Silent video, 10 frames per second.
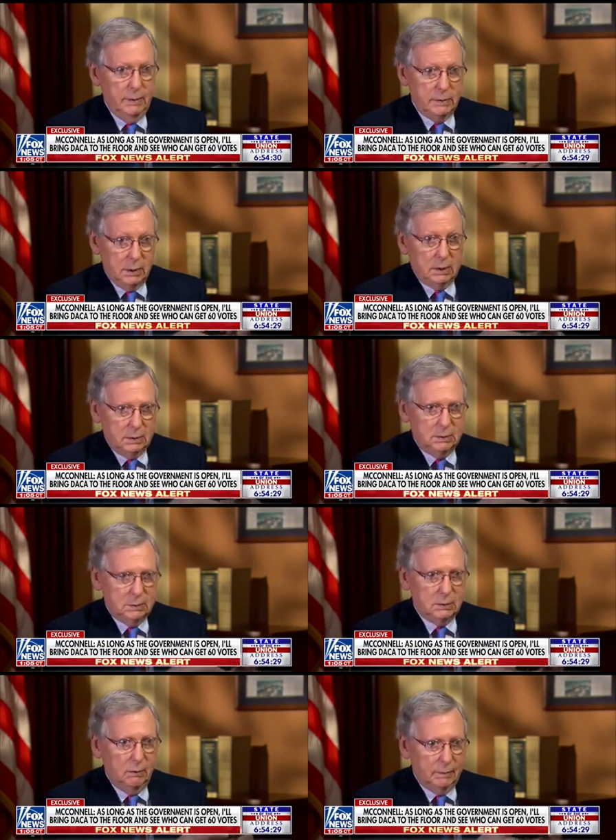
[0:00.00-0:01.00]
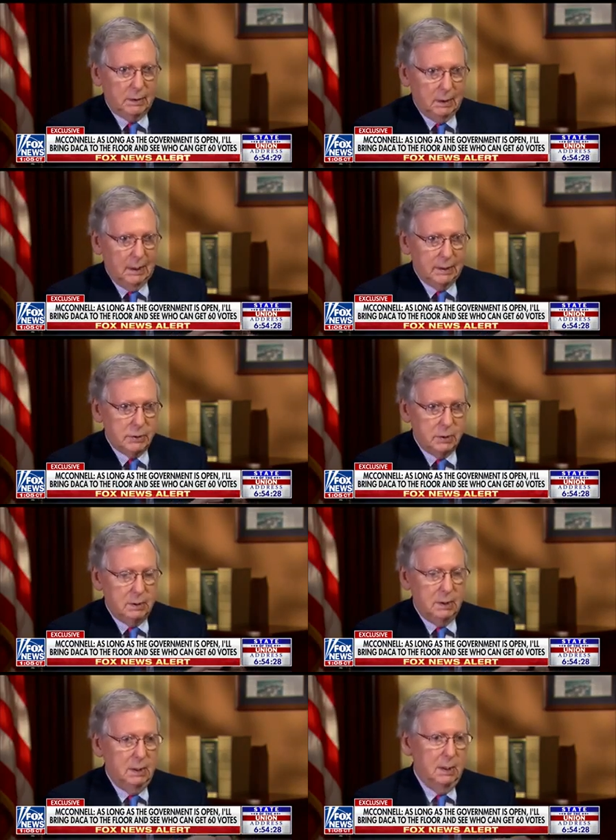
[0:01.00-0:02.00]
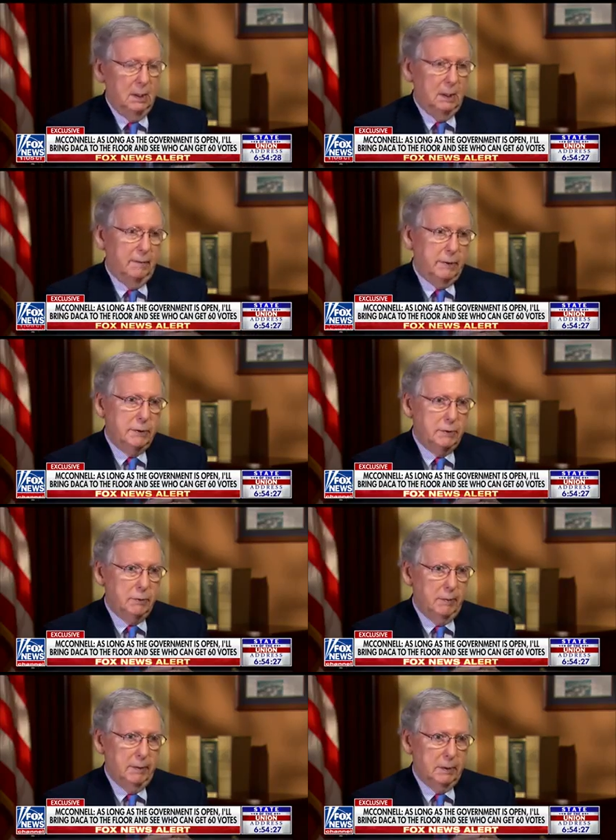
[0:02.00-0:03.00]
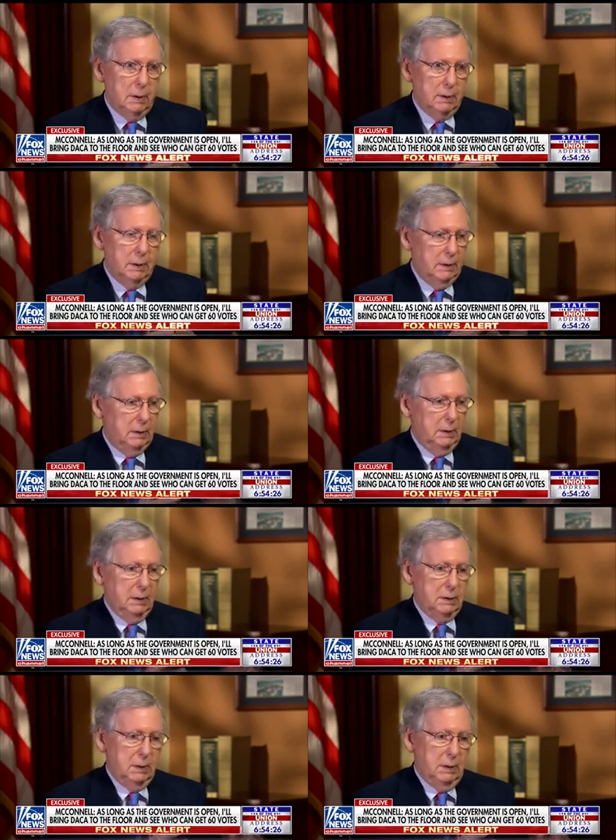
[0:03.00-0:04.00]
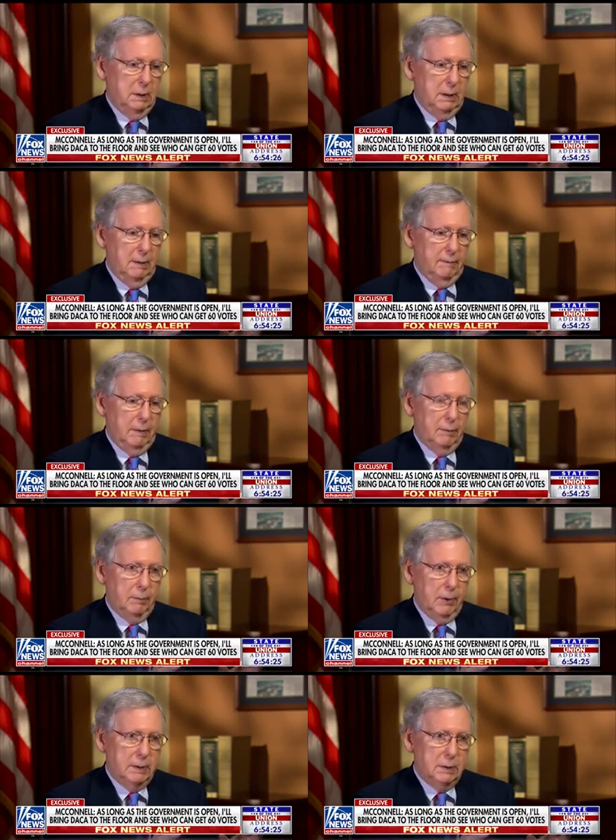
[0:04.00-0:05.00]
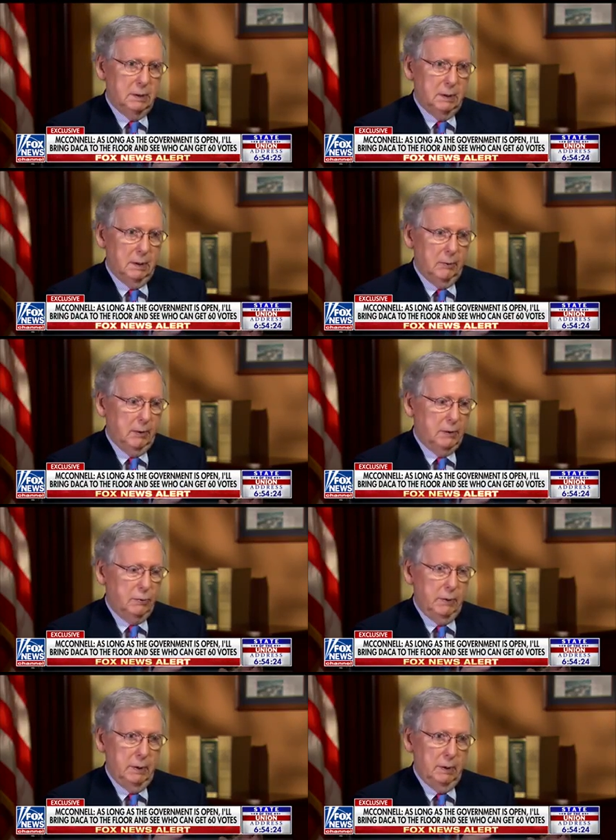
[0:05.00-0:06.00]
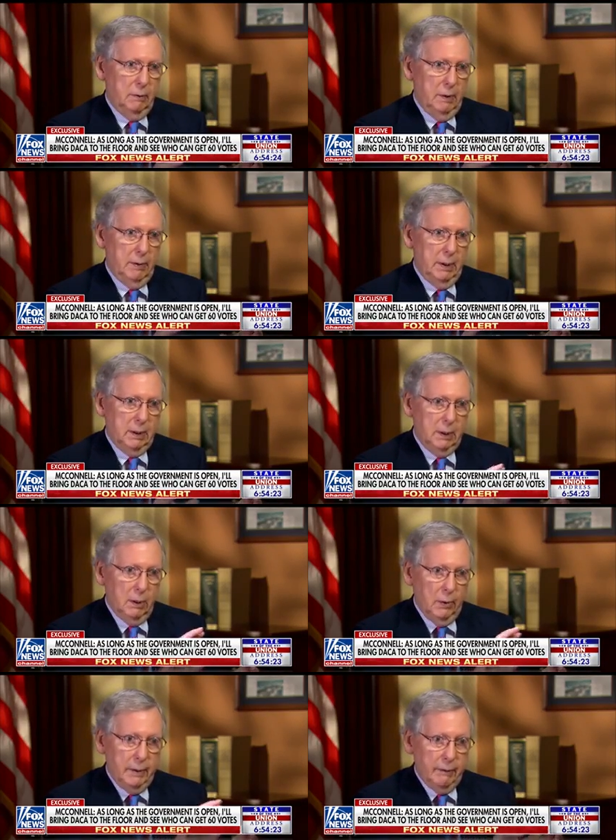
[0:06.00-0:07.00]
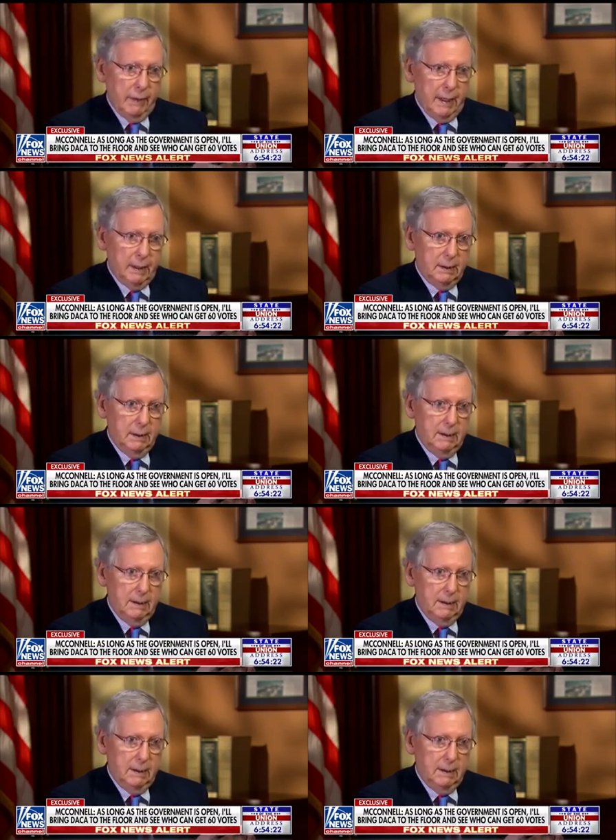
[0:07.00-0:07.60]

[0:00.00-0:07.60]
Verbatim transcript: There's a sort of a collection of issues we've been talking. That this, if, if the president and the Democrats reach an agreement, it can go into that.